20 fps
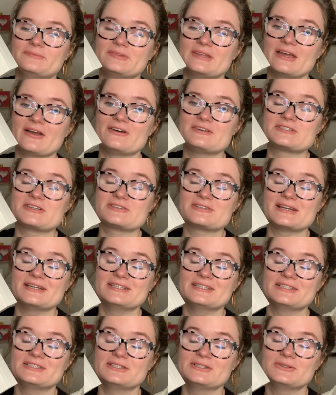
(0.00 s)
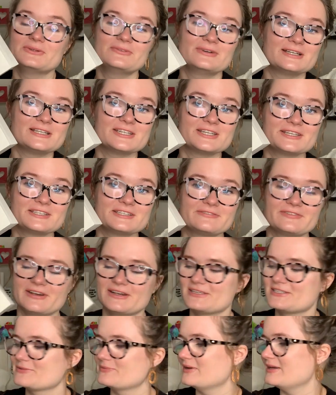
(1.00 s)
They also signed it too, which is
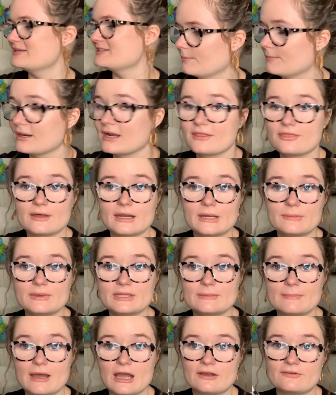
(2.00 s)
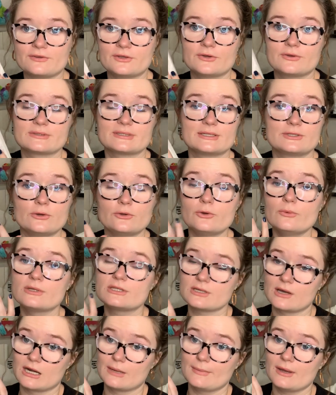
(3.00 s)
very sweet. But I thought I'd read the back for you because I don't know a
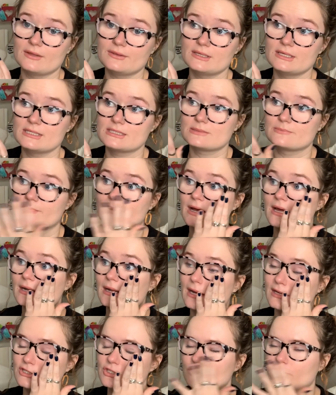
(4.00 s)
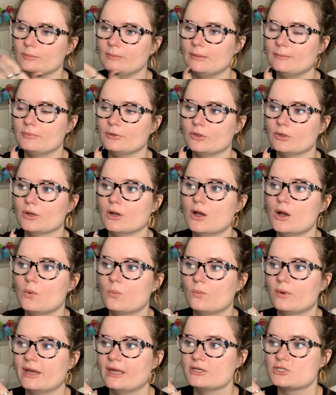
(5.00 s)
ton about this, but I do remember
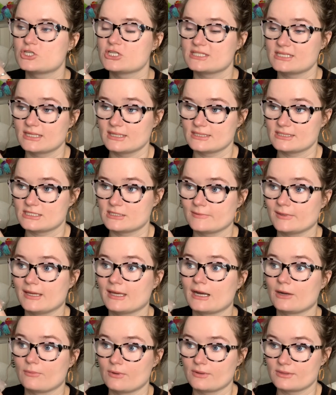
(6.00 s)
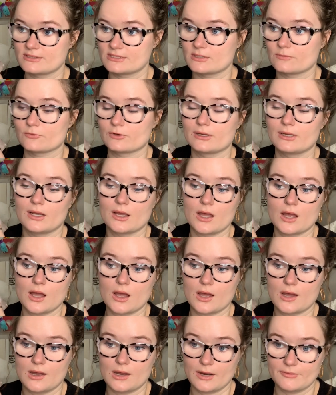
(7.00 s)
when she sent this to me and I read the summary,
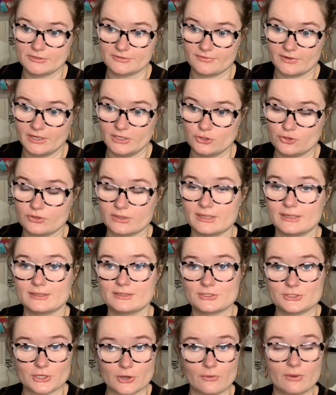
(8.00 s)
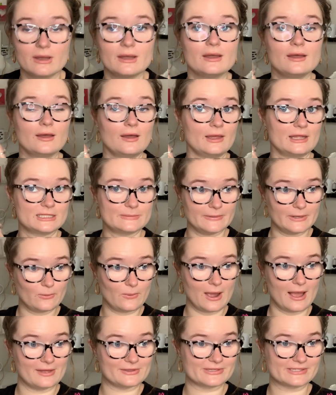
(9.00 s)
I was very intrigued. So it's been a
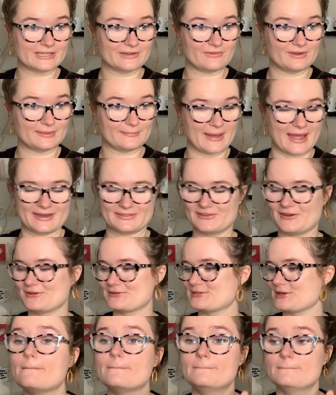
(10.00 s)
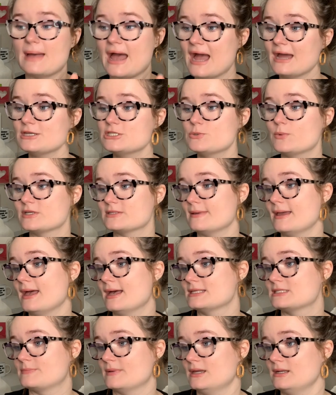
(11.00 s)
while since I read the back though. So Matt was my
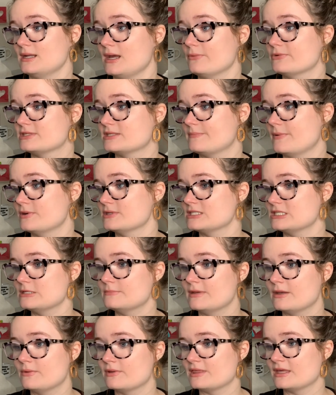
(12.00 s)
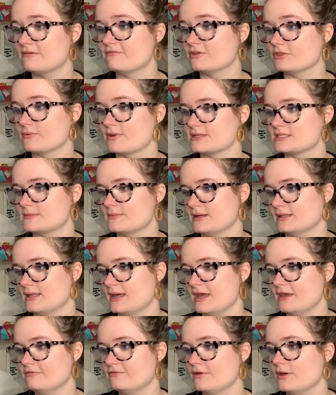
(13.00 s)
husband. I was supposed to be with him for the rest of my
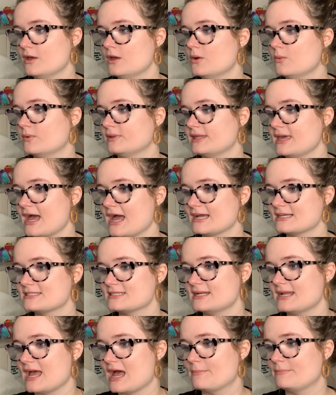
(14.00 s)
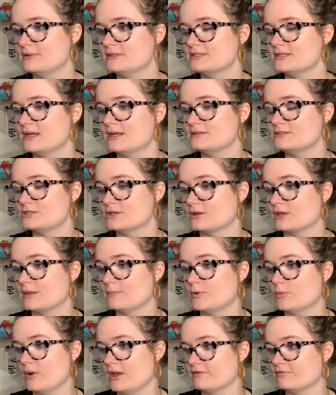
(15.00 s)
life when the accident happened and took
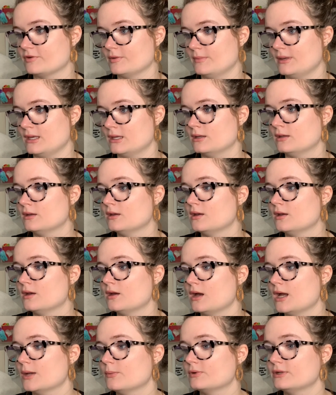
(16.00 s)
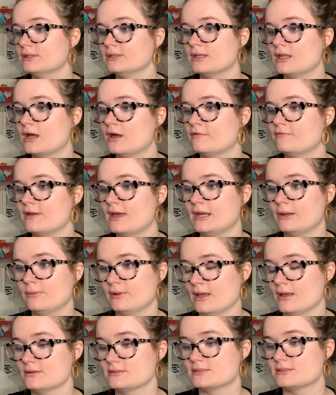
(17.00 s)
him away from me. I wouldn't love
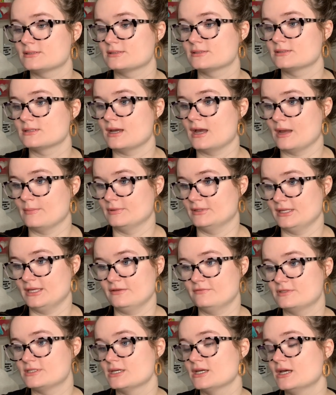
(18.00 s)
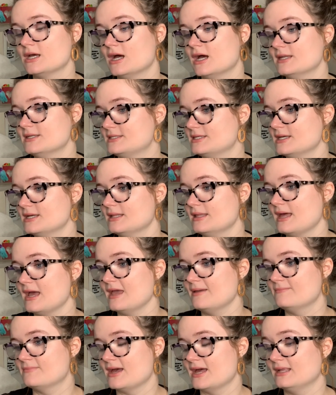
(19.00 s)
anyone else, I believed. Until I
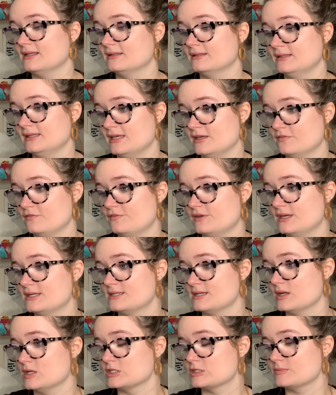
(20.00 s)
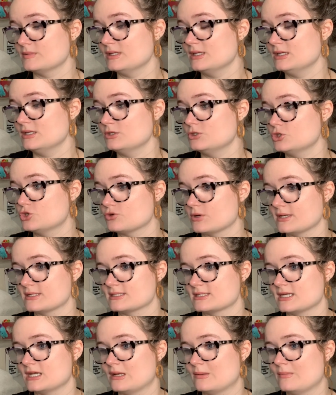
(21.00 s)
met Leaf. He tells me to
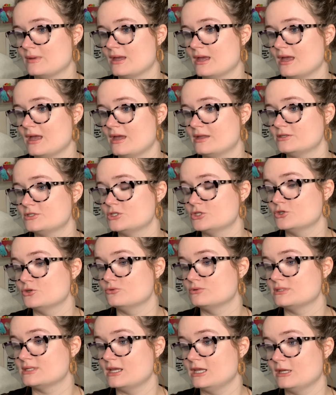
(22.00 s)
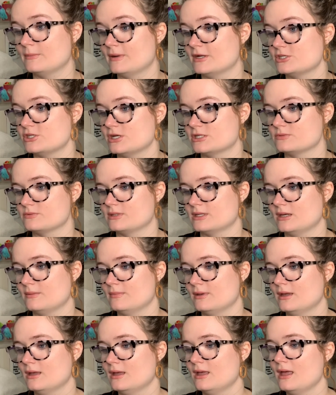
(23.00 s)
trust him and to take my chance with him.
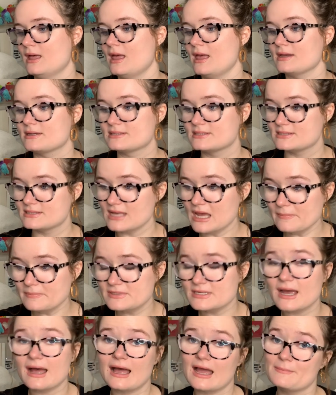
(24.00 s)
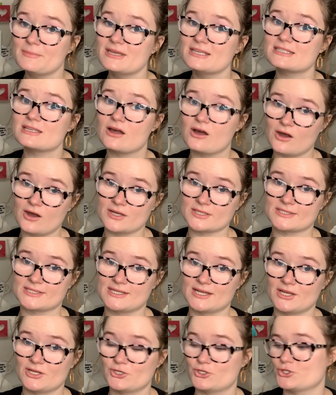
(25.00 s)
except I'm his
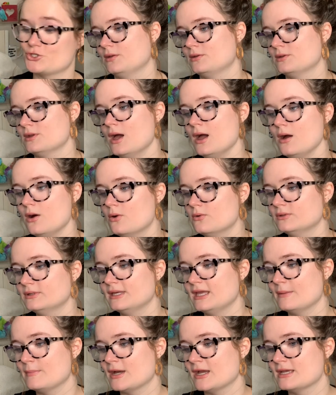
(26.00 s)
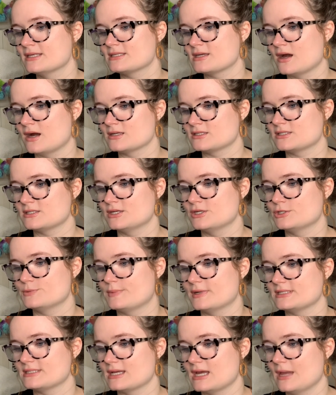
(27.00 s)
hostage. Not only am I his hostage,
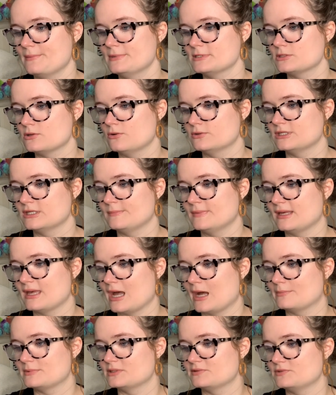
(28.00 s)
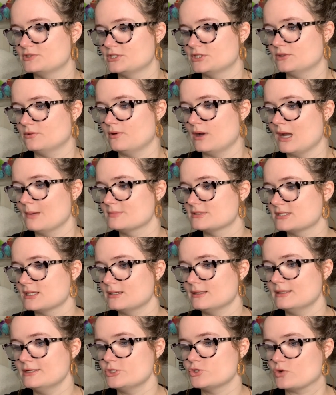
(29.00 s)
but time is holding me captive too. I'm
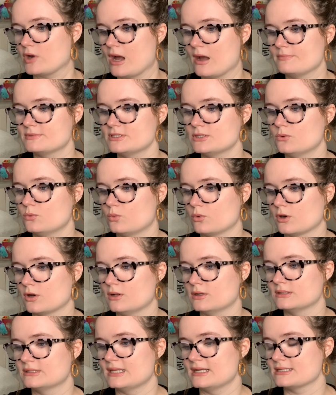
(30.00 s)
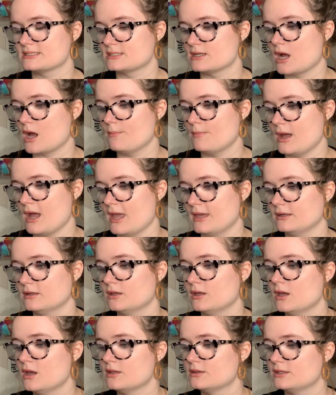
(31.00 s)
suddenly trapped in a world that is not mine.
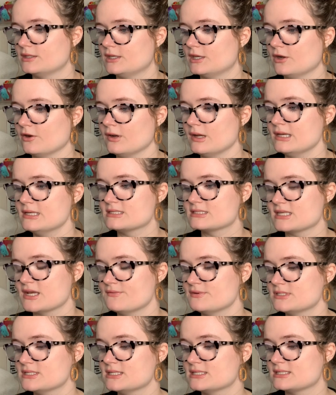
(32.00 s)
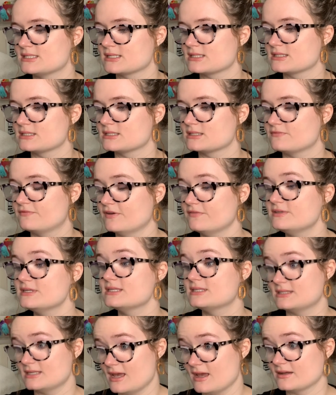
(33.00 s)
The year is seventeen
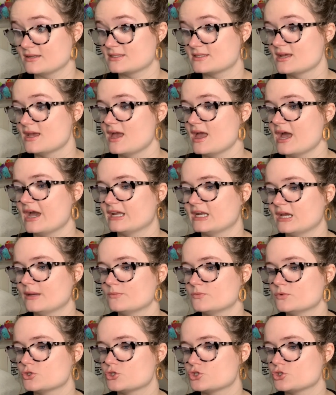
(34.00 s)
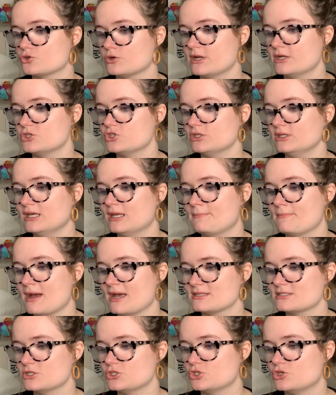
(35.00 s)
fifty-six, and I'm strangely in
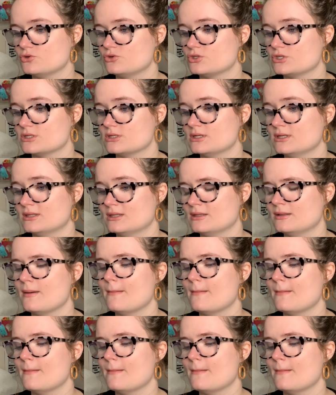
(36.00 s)
Massachusetts, in